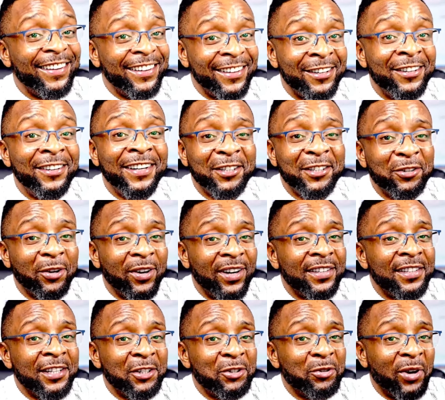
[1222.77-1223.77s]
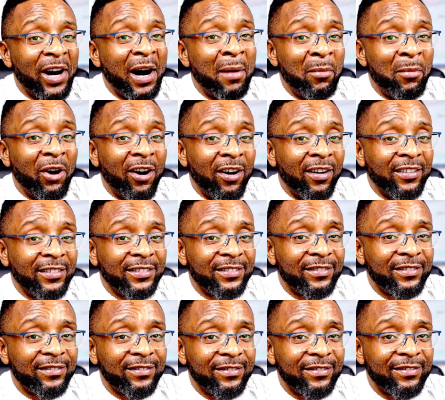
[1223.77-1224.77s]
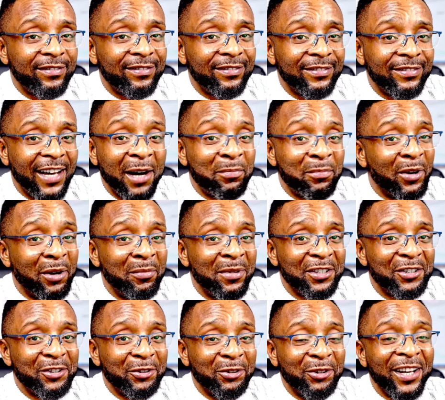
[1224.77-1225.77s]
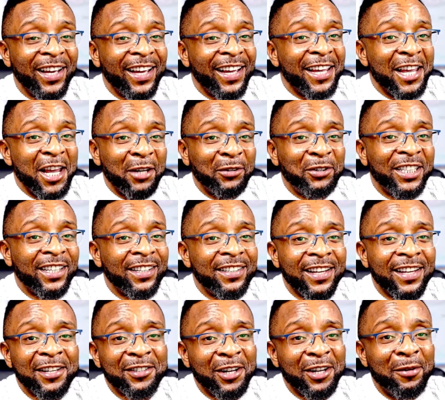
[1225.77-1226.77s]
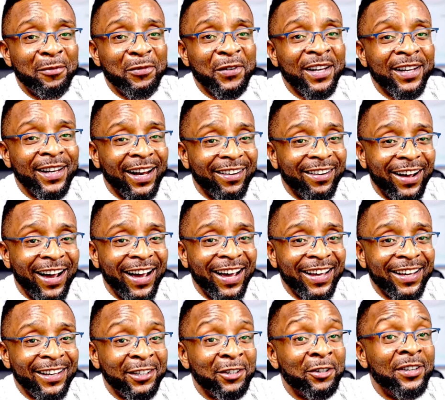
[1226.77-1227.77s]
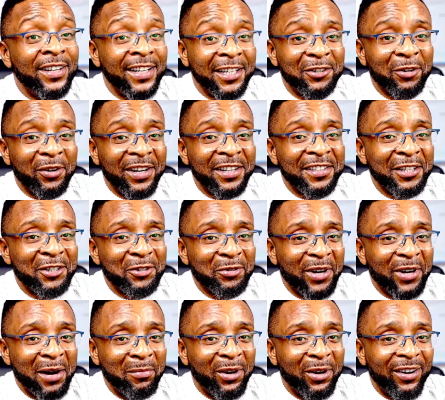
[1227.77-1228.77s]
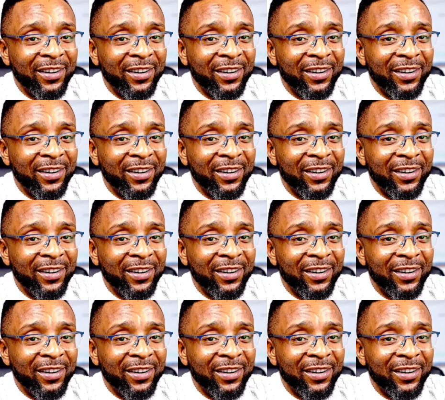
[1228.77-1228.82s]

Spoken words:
You need to listen to her more. I promise you. If she says something right, you need to listen to her more.